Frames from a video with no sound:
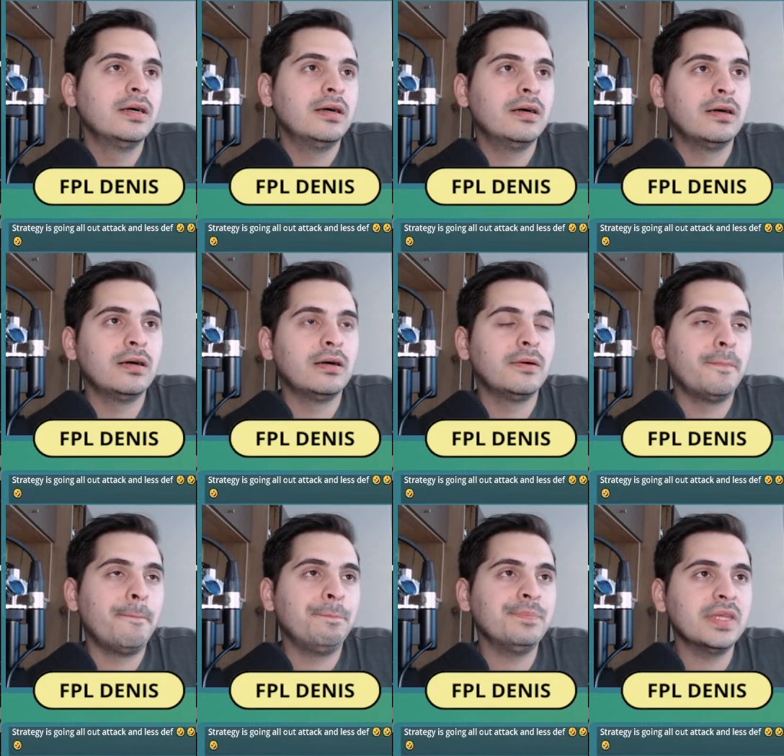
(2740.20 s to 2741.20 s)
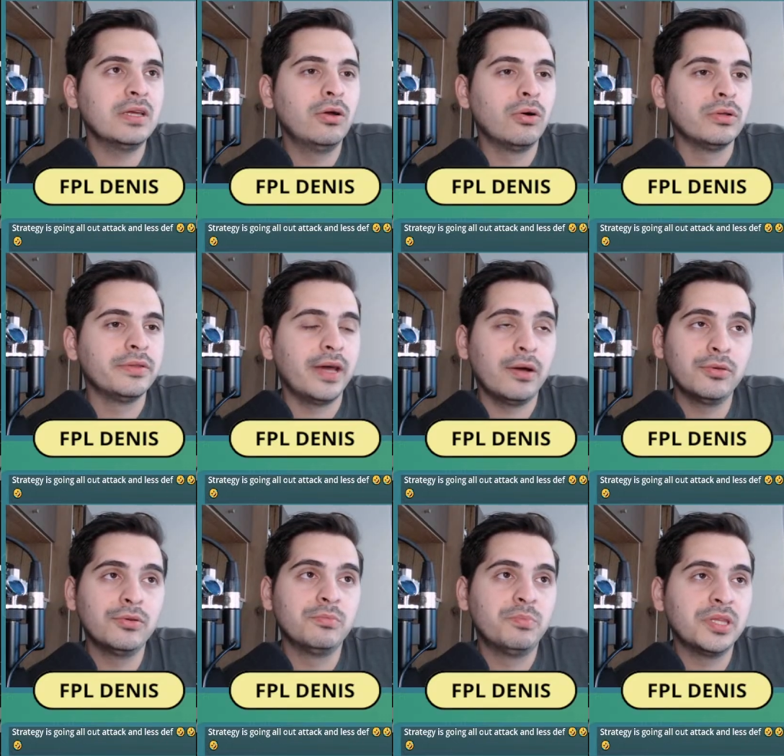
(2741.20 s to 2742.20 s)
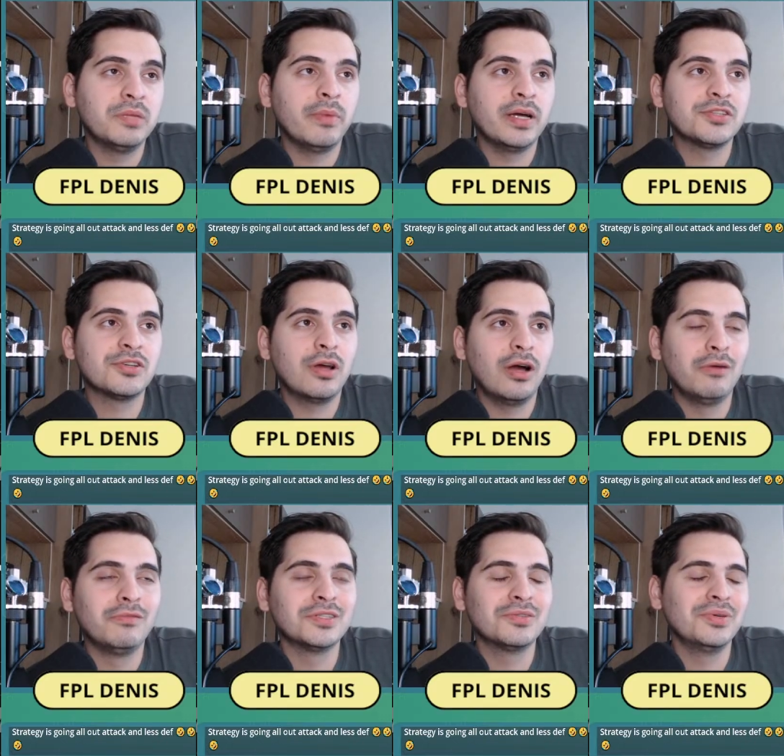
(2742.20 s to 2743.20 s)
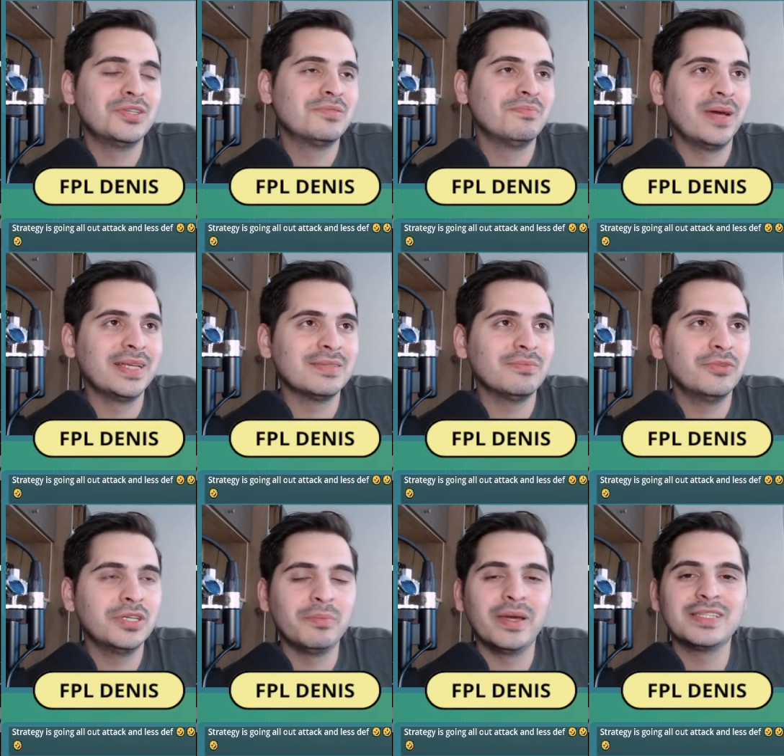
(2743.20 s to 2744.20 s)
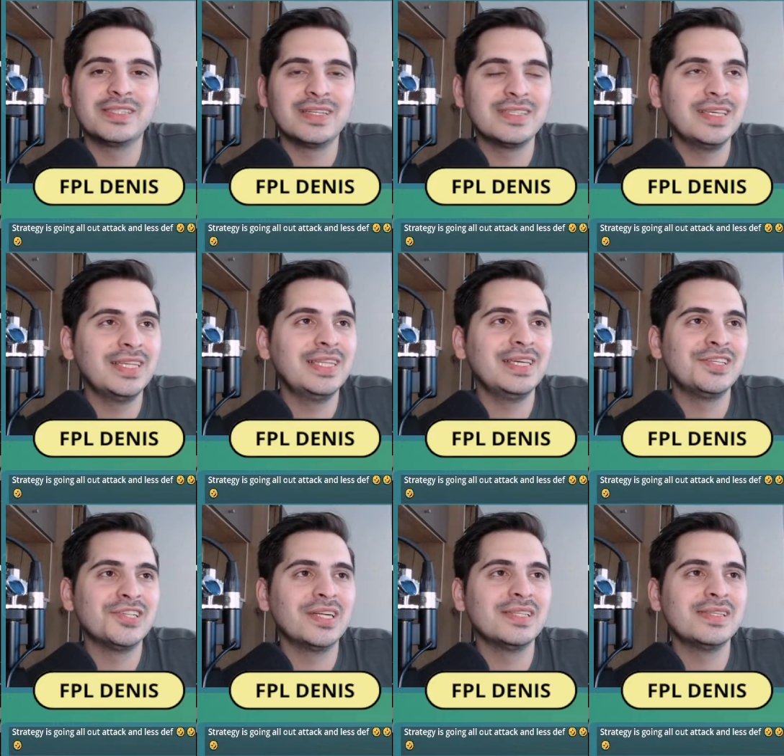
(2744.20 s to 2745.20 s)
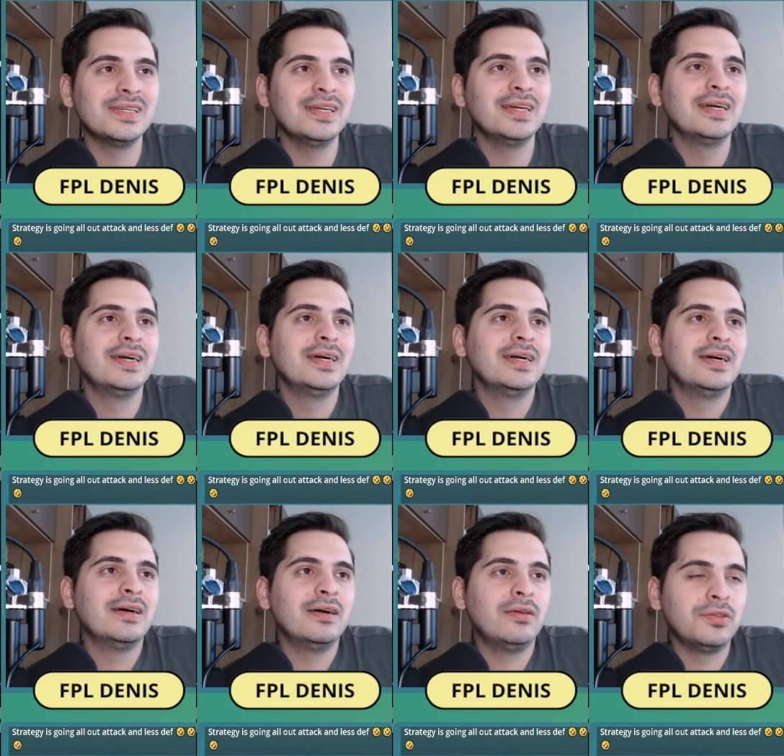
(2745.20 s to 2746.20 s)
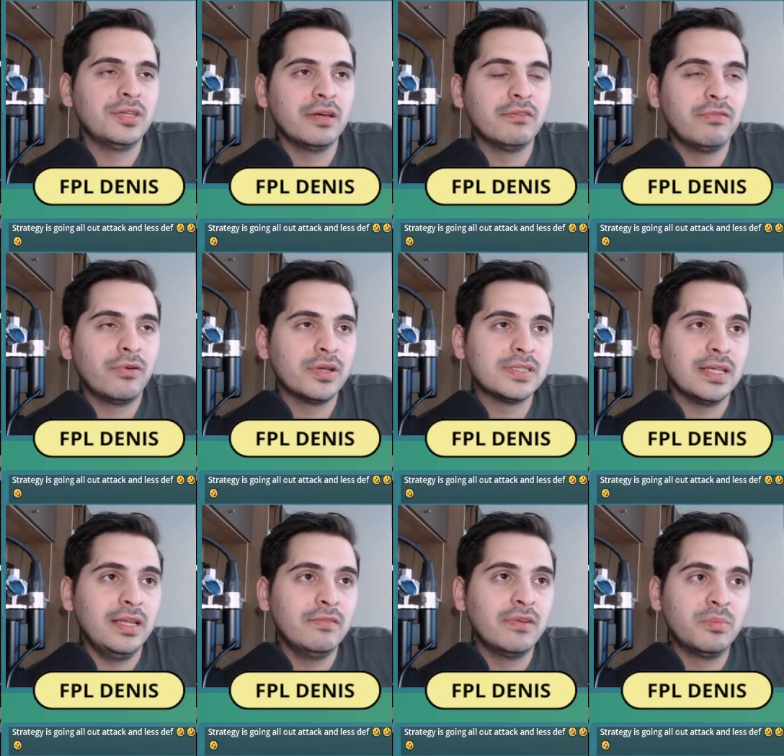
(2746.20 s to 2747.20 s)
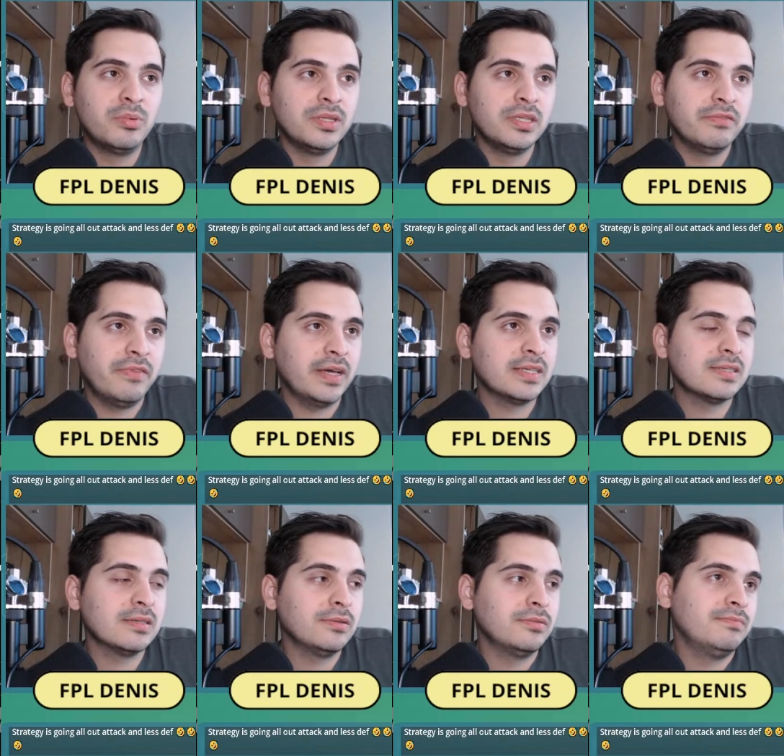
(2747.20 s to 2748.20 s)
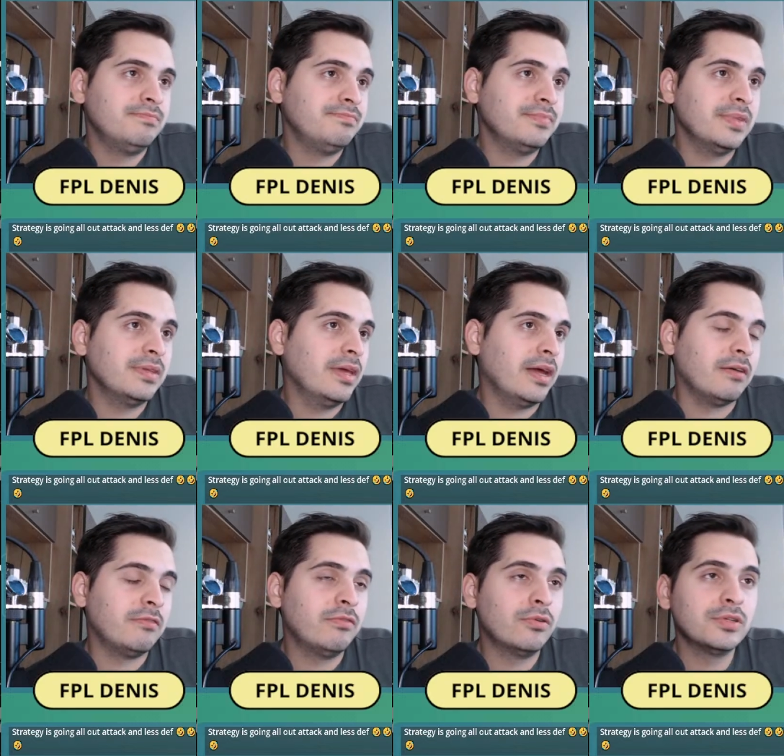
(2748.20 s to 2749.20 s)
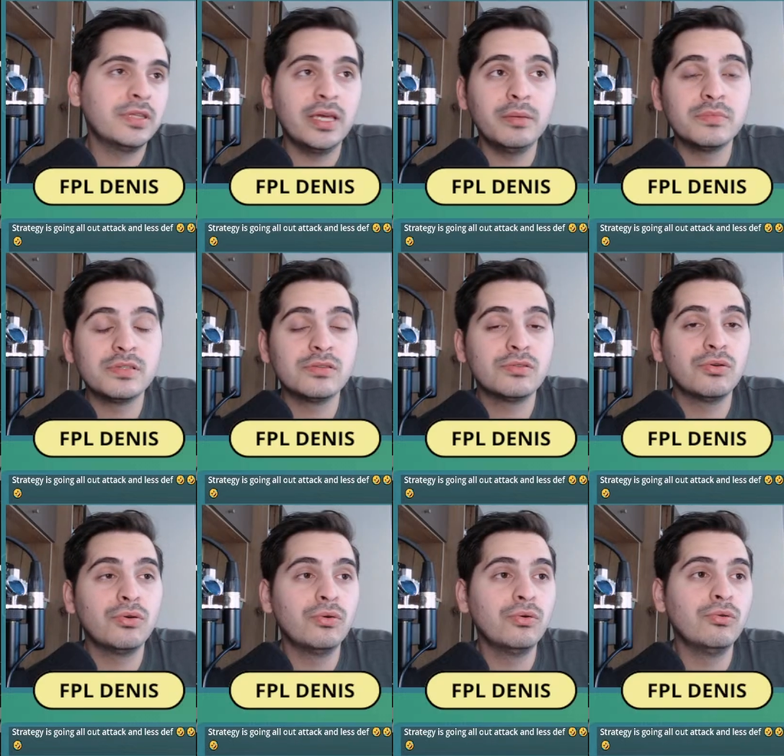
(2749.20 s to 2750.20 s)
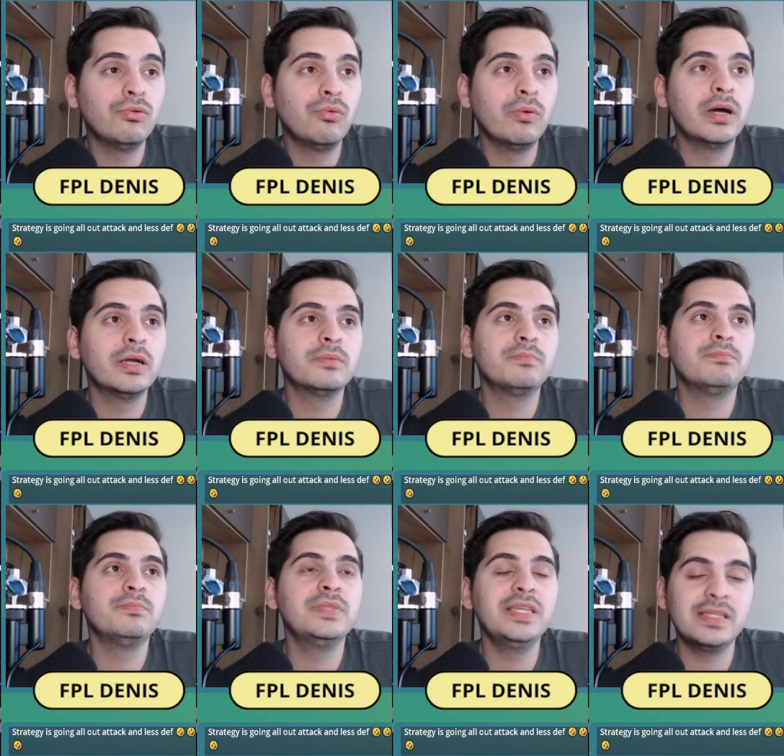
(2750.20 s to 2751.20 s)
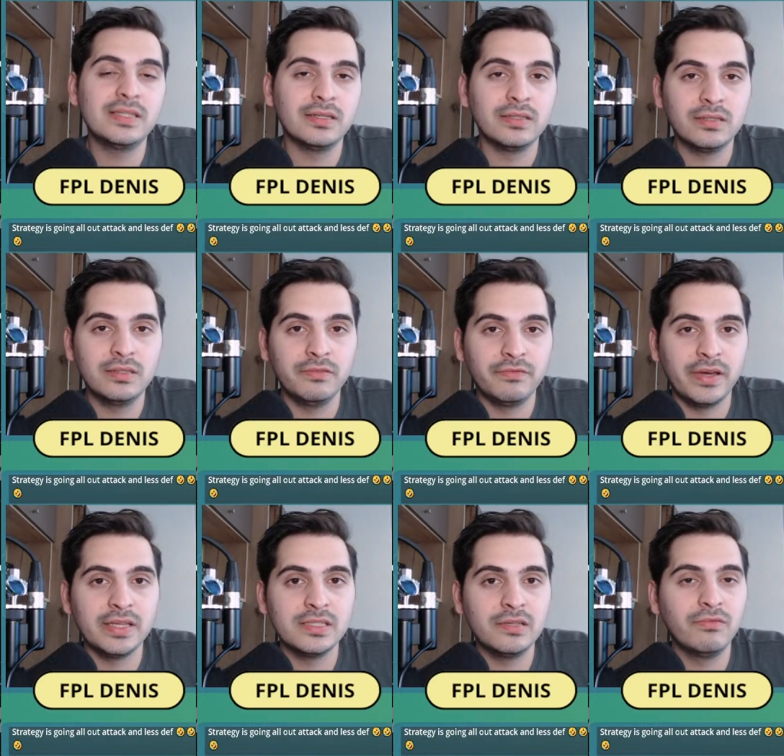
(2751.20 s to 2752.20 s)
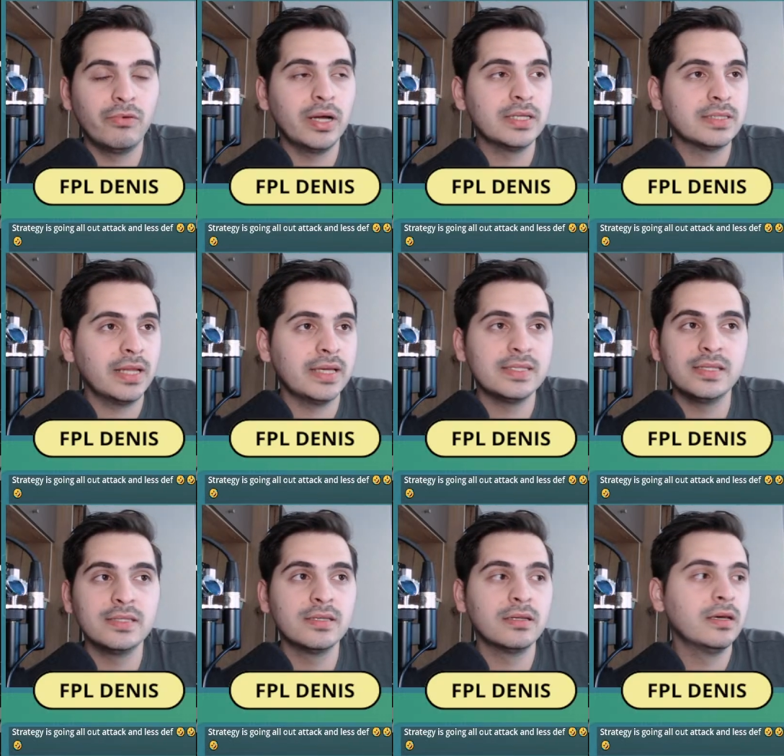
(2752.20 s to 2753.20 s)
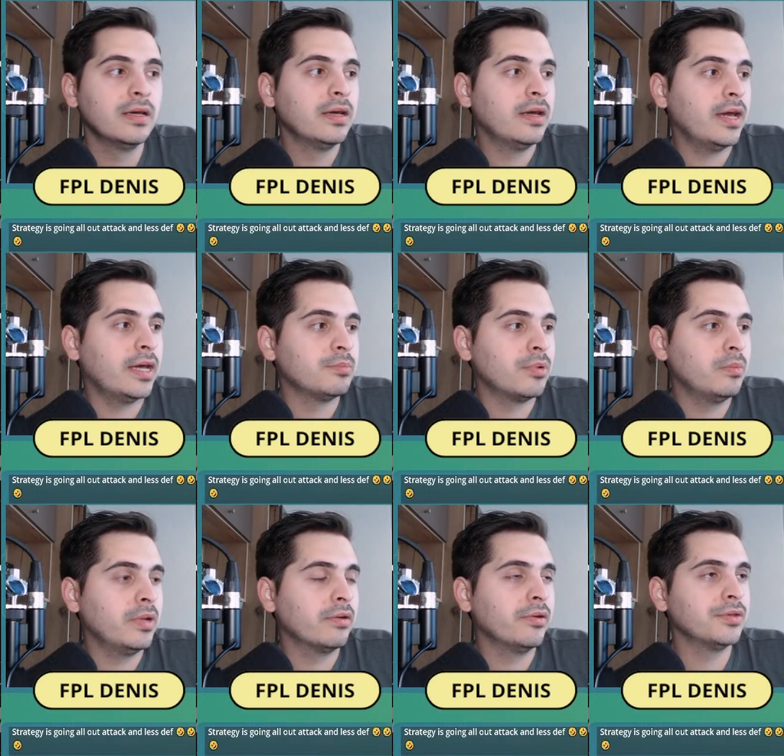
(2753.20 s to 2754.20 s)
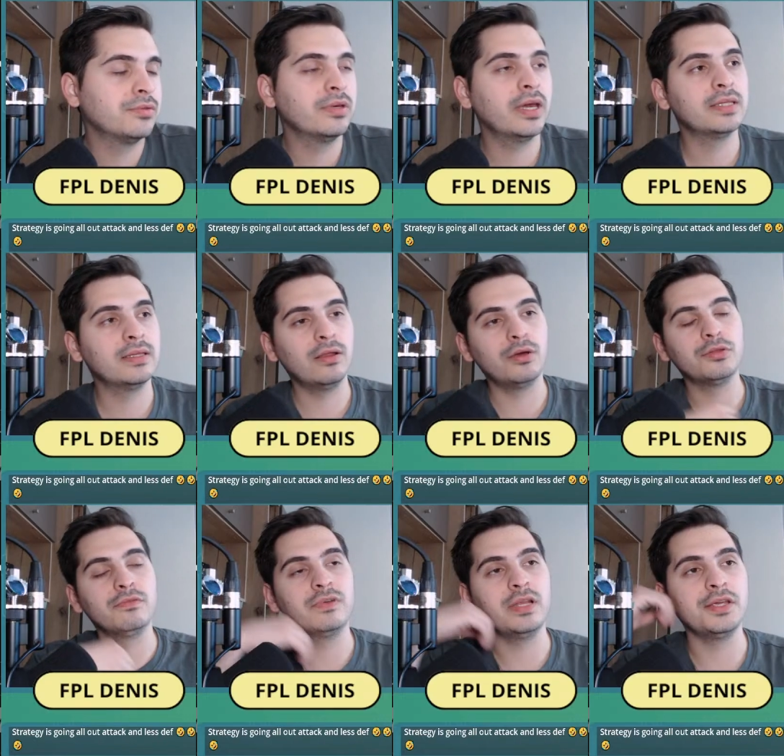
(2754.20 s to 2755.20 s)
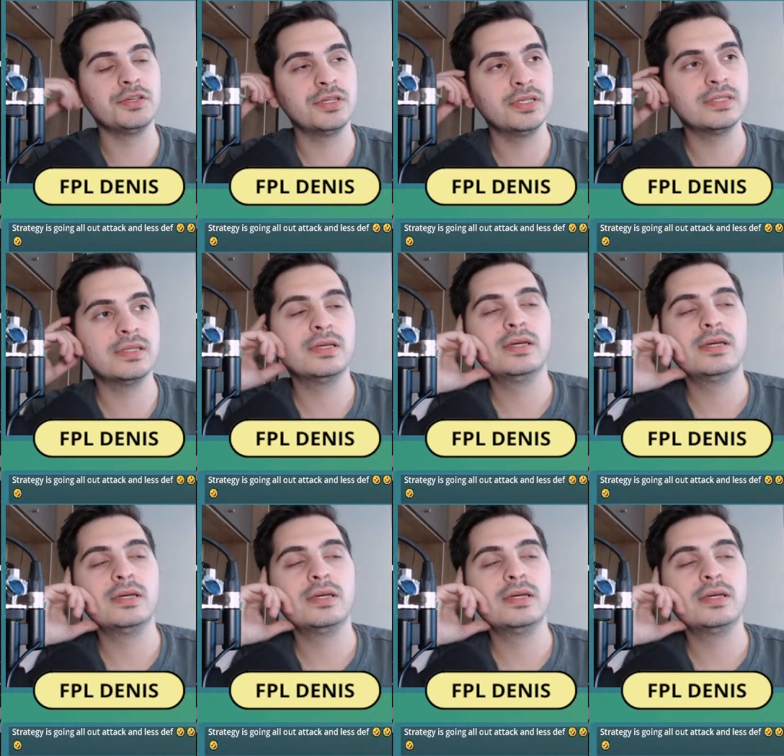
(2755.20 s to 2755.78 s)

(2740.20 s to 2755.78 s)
goal. Now you're pretty much covered with Manchester City, Chelsea, Nottingham Forest and Liverpool in defense. So yeah, 4 teams who were decent defensive wise last season and probably are going to get a lot of clean sheets